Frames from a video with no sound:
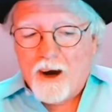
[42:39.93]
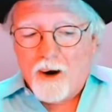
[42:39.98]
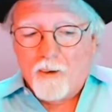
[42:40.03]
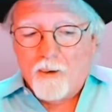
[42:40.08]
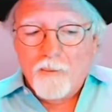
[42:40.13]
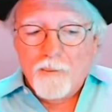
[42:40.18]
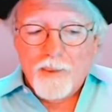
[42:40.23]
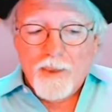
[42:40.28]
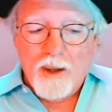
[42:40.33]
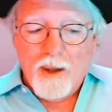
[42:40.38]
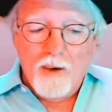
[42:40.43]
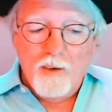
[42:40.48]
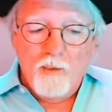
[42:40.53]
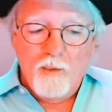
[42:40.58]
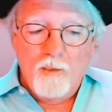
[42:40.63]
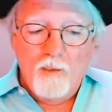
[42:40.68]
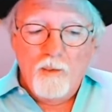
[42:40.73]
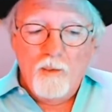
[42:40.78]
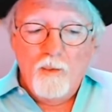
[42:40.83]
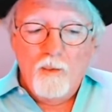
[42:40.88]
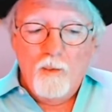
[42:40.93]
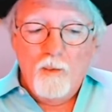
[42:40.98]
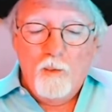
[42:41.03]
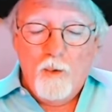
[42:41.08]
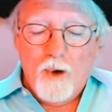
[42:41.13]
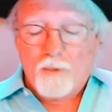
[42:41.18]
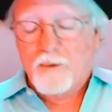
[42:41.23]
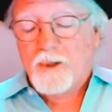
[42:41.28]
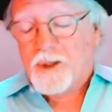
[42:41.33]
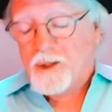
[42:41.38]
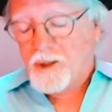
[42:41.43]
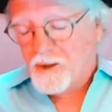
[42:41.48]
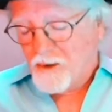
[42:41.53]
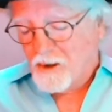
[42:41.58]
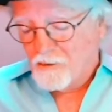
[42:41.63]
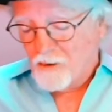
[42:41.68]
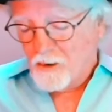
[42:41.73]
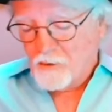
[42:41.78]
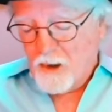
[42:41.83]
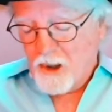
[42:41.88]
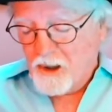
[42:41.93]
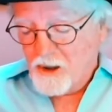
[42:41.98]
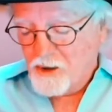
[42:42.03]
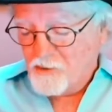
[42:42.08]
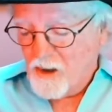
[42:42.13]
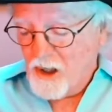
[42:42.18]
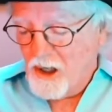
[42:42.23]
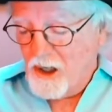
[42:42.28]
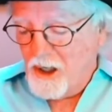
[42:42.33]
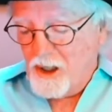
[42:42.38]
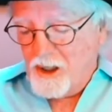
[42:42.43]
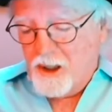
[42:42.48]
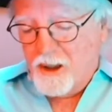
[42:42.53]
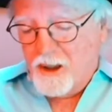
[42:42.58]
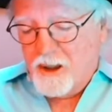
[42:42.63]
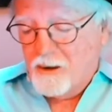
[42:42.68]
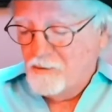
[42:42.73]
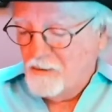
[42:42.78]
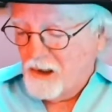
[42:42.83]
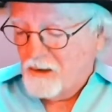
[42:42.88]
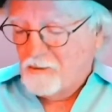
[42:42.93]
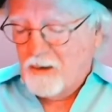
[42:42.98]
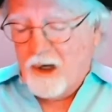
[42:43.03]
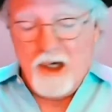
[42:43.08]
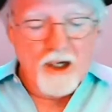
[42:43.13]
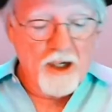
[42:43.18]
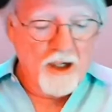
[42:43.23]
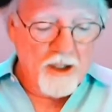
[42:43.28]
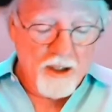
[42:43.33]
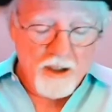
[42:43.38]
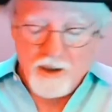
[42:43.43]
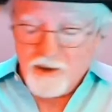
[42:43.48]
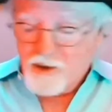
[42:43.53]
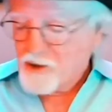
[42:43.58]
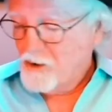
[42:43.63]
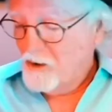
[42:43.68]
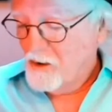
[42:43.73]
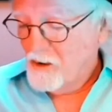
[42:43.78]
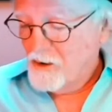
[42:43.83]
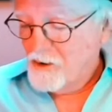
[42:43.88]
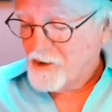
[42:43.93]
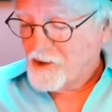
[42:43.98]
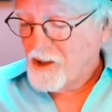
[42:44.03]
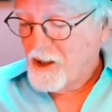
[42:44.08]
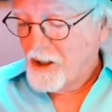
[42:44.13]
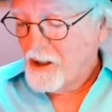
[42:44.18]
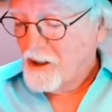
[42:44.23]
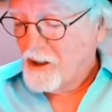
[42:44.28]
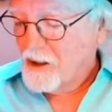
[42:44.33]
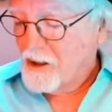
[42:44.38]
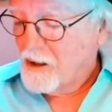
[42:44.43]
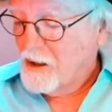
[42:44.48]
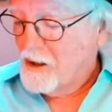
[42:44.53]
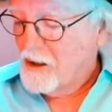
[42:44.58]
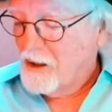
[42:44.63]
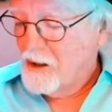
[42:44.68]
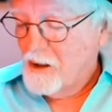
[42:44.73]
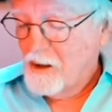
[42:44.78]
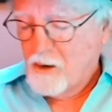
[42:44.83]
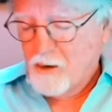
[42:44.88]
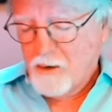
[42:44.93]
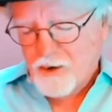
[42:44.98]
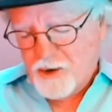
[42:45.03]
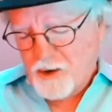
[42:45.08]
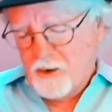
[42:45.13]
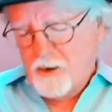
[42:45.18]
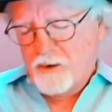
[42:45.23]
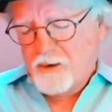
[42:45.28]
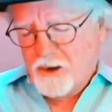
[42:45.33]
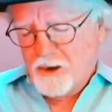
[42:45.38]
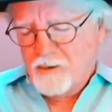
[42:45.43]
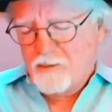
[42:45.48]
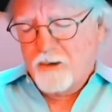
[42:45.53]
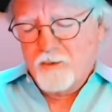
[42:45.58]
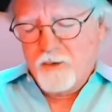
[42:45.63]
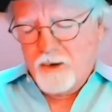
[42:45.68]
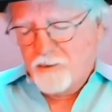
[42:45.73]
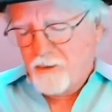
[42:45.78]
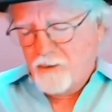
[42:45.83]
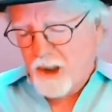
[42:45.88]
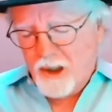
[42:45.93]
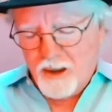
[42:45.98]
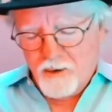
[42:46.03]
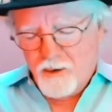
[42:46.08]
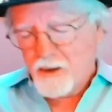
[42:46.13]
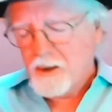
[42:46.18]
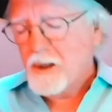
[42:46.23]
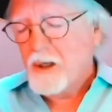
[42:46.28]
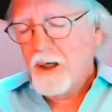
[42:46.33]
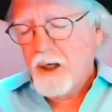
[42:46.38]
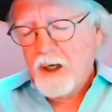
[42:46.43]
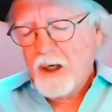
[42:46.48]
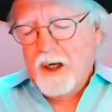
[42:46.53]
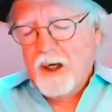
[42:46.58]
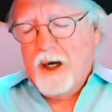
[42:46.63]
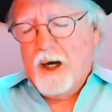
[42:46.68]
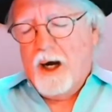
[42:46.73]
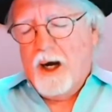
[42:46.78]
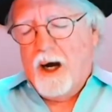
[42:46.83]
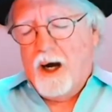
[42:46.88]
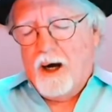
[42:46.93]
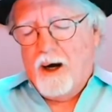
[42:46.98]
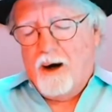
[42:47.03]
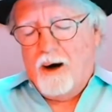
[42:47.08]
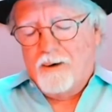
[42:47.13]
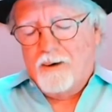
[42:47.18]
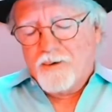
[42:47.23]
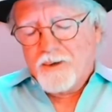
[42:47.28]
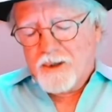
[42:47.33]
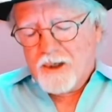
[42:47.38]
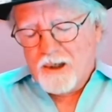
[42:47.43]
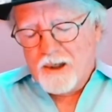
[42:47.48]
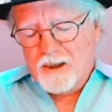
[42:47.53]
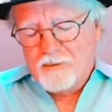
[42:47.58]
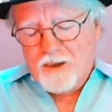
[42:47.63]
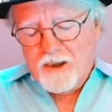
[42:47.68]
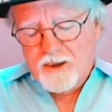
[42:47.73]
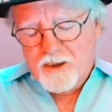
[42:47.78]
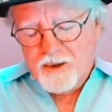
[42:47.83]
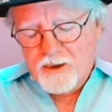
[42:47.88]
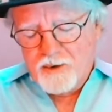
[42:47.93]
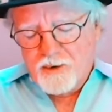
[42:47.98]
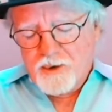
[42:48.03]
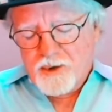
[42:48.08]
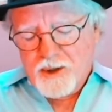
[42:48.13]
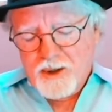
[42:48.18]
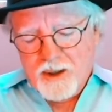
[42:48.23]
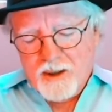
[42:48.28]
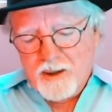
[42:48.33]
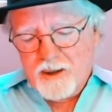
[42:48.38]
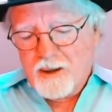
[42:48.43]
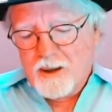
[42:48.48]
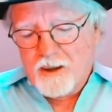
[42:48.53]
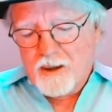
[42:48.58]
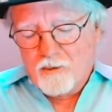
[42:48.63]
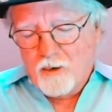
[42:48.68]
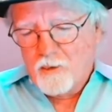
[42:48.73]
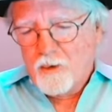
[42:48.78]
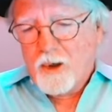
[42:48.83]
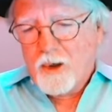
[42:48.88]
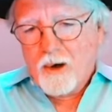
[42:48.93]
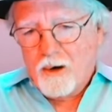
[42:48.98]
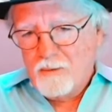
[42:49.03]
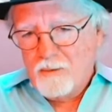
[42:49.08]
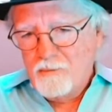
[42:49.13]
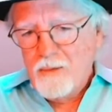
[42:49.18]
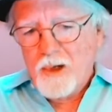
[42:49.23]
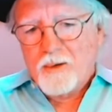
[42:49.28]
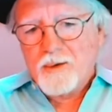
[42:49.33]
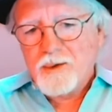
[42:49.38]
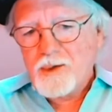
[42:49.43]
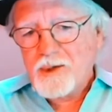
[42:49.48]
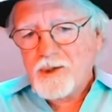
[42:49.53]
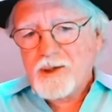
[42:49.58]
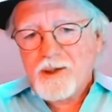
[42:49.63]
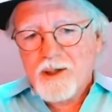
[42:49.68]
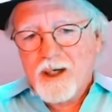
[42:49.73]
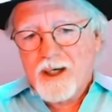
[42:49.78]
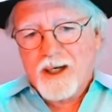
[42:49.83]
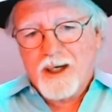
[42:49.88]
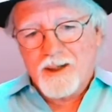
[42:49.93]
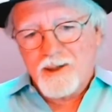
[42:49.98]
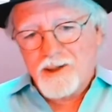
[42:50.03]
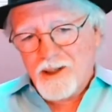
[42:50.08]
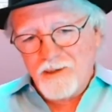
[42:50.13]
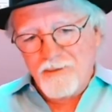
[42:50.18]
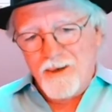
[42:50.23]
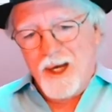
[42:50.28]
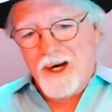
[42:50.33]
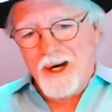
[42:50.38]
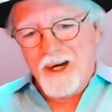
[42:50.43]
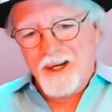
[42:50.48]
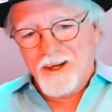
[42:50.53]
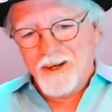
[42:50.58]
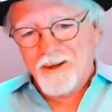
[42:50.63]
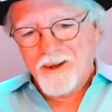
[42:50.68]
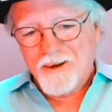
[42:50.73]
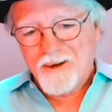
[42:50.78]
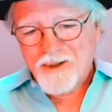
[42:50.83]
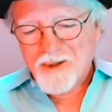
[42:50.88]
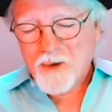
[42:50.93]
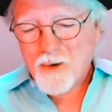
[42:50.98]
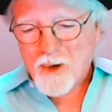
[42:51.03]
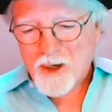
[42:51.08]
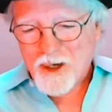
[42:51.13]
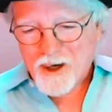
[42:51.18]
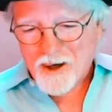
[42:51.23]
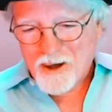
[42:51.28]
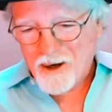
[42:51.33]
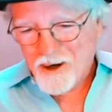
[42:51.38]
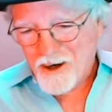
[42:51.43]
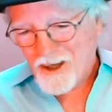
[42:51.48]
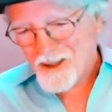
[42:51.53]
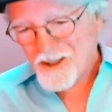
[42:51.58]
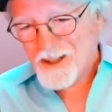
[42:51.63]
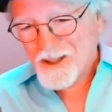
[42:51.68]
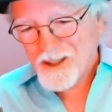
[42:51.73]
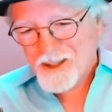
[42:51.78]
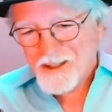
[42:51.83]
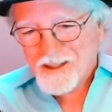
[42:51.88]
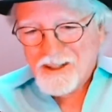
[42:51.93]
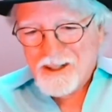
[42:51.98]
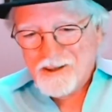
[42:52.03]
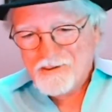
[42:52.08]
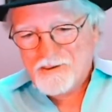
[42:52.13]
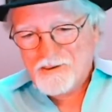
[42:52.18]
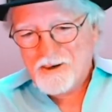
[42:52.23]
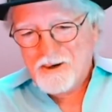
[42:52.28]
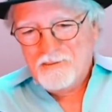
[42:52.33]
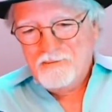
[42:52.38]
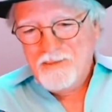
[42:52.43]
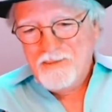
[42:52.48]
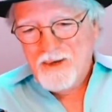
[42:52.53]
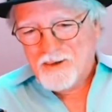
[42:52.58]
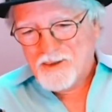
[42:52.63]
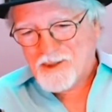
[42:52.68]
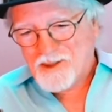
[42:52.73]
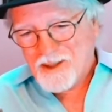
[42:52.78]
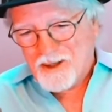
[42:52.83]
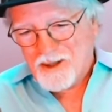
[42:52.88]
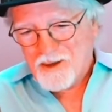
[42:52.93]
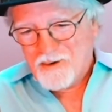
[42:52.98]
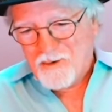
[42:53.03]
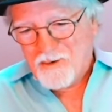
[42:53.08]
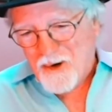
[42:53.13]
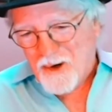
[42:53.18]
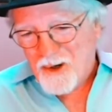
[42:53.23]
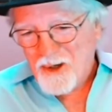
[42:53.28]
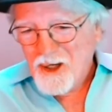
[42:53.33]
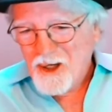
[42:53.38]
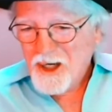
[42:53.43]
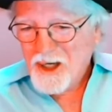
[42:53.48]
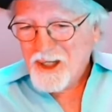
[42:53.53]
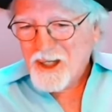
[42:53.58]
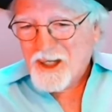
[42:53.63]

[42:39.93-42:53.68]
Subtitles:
Now, when we see trumpet players playing in a big band in a solo setting or solo trumpet with a band, oftentimes they're using what we call mutes. And I see behind you, there's quite a collection of mutes on the wall.